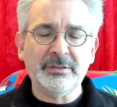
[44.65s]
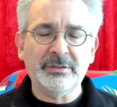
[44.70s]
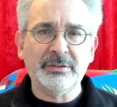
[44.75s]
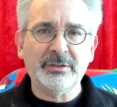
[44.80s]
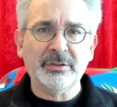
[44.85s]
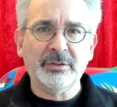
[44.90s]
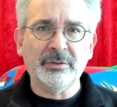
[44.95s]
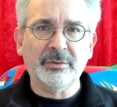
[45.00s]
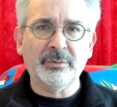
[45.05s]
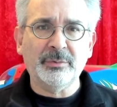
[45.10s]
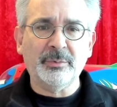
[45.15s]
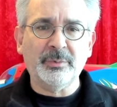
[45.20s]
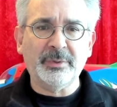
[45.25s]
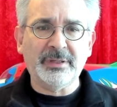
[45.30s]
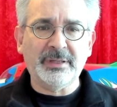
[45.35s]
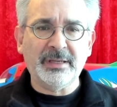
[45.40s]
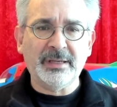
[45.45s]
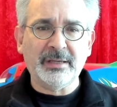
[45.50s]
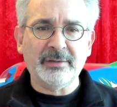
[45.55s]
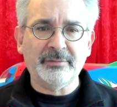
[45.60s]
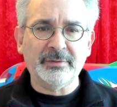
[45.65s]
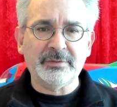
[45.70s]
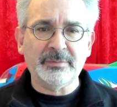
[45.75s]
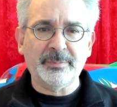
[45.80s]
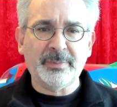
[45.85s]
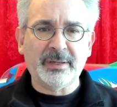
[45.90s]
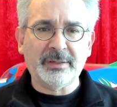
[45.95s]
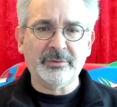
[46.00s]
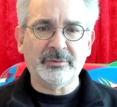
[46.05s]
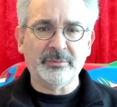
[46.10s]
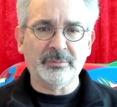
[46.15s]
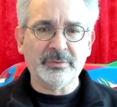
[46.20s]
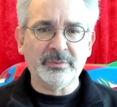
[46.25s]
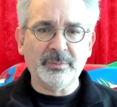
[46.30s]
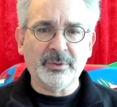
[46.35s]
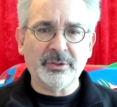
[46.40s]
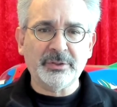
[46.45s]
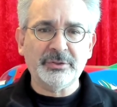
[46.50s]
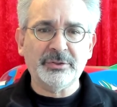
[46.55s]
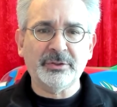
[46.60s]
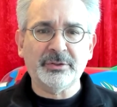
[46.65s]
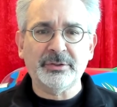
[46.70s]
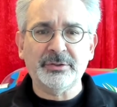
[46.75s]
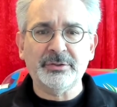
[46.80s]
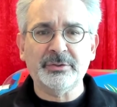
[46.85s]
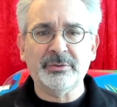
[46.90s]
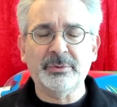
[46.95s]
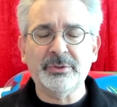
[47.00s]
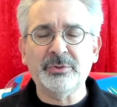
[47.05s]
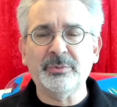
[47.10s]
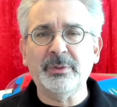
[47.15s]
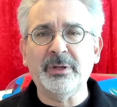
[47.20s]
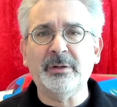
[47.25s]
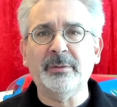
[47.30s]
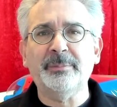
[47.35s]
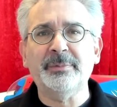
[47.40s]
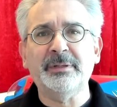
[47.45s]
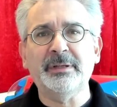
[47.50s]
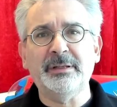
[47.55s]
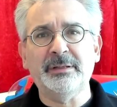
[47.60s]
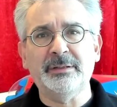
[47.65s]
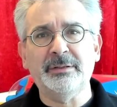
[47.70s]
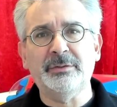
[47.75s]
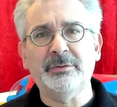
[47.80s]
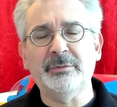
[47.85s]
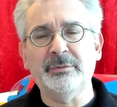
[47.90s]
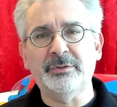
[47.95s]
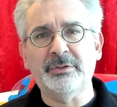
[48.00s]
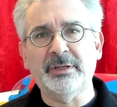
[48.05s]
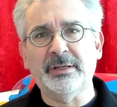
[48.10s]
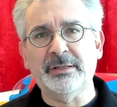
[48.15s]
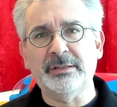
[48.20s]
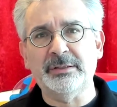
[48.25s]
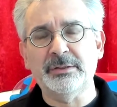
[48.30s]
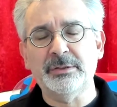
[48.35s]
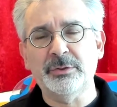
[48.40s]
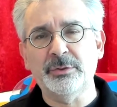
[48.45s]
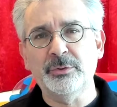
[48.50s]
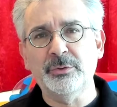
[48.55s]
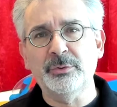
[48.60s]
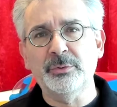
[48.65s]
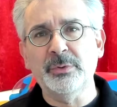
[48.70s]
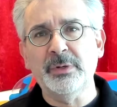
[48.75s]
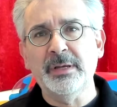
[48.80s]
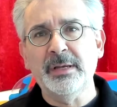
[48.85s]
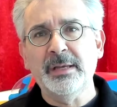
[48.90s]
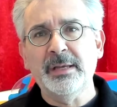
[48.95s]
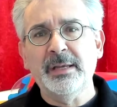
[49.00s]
so we have a Spektrum Smart Charger which we updated to Gen 2,